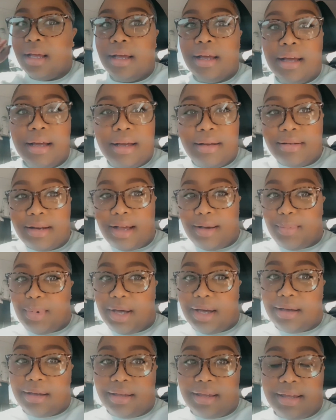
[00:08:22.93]
not
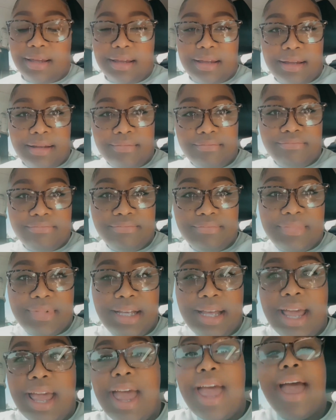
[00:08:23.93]
bald head.
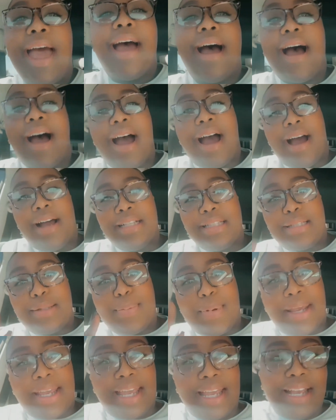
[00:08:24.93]

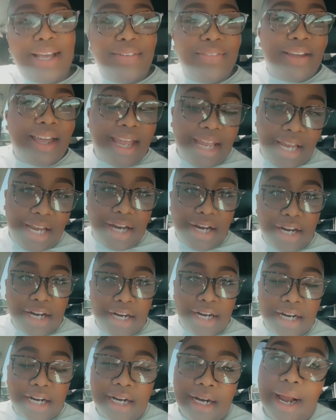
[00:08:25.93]
Speaking of
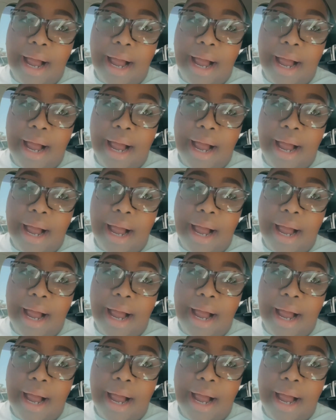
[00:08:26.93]
hair,